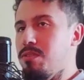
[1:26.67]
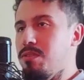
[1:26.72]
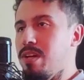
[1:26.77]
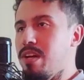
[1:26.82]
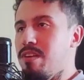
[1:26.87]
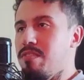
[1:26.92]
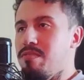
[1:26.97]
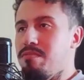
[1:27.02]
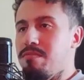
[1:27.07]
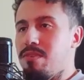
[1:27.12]
We
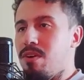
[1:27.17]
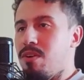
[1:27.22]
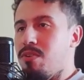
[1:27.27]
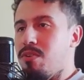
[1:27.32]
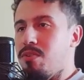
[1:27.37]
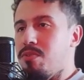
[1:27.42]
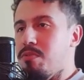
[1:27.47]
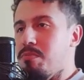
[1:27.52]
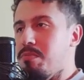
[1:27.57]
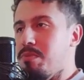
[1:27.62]
have
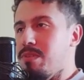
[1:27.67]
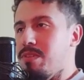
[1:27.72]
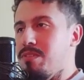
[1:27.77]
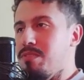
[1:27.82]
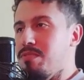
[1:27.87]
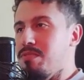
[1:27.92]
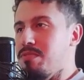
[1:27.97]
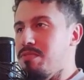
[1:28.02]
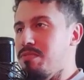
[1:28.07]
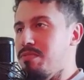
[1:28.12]

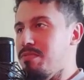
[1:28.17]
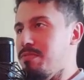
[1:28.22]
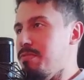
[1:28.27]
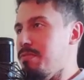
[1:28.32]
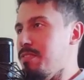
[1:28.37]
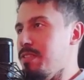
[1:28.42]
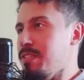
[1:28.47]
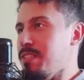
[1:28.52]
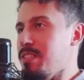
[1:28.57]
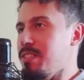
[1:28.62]
autocomplete
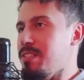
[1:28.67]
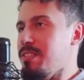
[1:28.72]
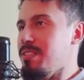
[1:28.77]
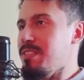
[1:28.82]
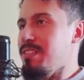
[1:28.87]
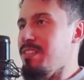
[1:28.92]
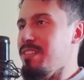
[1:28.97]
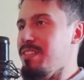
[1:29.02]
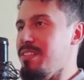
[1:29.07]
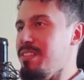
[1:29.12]
function
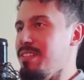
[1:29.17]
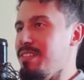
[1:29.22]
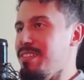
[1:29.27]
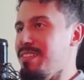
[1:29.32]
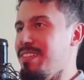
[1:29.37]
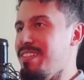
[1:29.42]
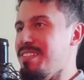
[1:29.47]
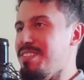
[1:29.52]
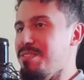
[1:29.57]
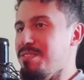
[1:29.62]
here,
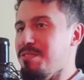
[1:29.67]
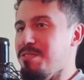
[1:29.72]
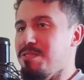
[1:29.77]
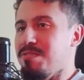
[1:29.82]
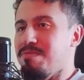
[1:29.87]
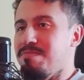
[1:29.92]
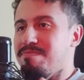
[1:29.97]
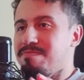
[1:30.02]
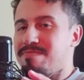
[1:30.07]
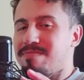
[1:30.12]
so
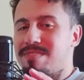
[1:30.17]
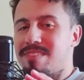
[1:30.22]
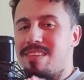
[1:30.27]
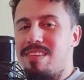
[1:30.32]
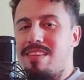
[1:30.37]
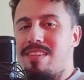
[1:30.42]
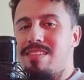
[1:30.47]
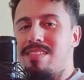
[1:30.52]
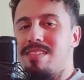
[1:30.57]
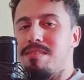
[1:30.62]

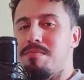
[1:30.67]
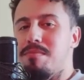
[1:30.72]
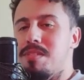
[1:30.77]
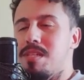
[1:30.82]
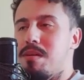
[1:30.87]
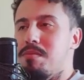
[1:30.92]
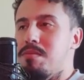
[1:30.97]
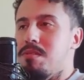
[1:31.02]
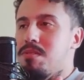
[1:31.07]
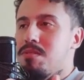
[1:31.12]

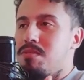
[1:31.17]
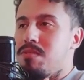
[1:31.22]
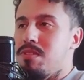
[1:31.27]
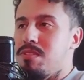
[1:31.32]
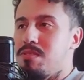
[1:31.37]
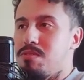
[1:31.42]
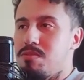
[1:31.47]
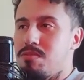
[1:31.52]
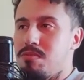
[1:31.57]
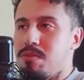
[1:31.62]
sometimes it's
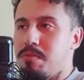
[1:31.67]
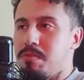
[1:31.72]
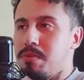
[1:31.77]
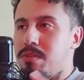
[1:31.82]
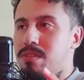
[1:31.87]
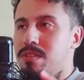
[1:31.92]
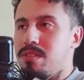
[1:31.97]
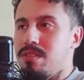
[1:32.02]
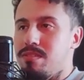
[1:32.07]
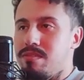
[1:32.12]
going to
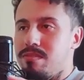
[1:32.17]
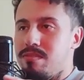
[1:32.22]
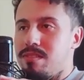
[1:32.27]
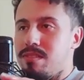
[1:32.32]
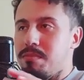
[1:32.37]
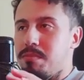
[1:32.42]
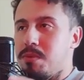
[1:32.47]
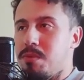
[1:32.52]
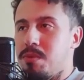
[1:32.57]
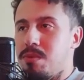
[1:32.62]
appear
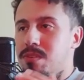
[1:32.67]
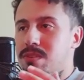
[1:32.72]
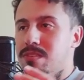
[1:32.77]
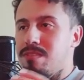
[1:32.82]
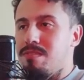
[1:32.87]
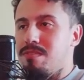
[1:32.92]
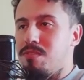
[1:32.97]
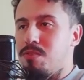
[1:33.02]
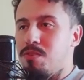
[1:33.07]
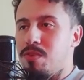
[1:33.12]
some
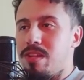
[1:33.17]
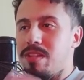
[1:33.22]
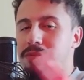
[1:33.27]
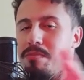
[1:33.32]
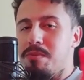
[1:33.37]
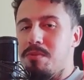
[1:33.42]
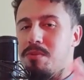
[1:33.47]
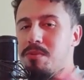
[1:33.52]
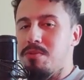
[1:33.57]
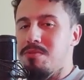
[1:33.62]

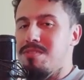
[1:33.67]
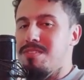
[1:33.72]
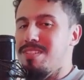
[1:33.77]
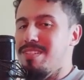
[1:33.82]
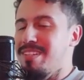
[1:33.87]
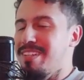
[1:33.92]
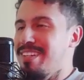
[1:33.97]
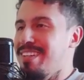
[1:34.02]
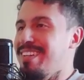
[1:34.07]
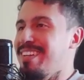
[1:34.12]
random code.
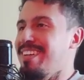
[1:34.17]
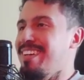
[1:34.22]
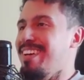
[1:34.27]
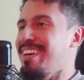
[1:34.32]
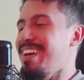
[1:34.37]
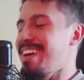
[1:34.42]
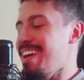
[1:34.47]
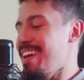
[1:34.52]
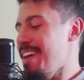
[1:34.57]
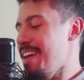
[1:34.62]

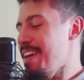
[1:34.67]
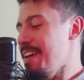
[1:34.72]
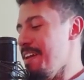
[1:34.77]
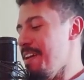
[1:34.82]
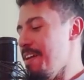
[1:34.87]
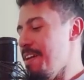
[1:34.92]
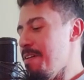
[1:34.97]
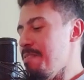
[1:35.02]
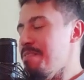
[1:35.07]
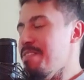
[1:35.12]

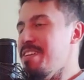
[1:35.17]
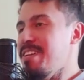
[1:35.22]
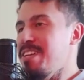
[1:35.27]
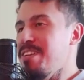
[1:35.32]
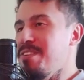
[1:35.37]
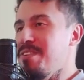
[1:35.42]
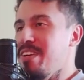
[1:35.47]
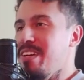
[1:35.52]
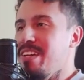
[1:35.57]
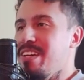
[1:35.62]
But
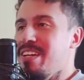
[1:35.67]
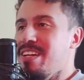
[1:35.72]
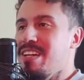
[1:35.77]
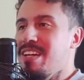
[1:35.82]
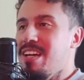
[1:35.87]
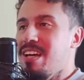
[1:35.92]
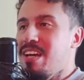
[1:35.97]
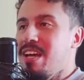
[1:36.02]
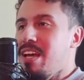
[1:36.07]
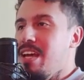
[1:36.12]
anyway,
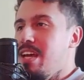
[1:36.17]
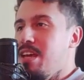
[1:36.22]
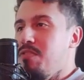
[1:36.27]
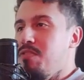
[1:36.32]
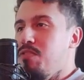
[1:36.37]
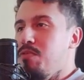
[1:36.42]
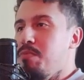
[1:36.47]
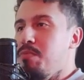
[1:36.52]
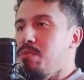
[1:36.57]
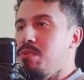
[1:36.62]

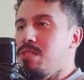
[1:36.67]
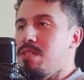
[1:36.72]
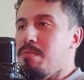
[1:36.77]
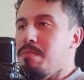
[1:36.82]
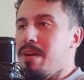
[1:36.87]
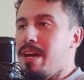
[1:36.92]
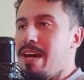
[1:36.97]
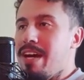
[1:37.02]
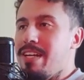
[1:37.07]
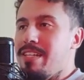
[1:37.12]
if you put
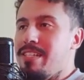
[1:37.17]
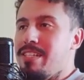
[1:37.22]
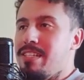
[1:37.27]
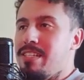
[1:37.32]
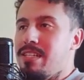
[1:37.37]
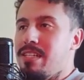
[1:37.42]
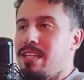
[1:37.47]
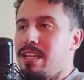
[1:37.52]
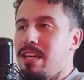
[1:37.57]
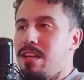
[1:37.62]
some
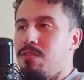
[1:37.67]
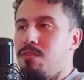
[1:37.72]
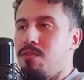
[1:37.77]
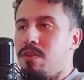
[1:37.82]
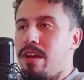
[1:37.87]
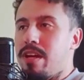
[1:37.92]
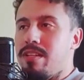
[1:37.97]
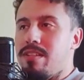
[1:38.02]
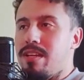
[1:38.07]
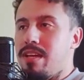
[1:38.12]
hash and
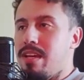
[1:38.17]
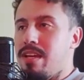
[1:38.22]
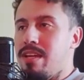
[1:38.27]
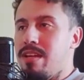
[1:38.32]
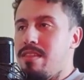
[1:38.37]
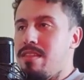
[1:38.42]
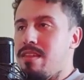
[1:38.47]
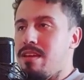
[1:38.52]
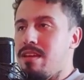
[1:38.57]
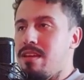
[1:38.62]
write
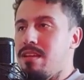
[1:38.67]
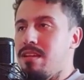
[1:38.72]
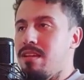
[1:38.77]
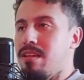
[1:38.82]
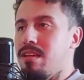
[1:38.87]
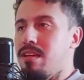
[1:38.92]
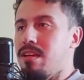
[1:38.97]
anything,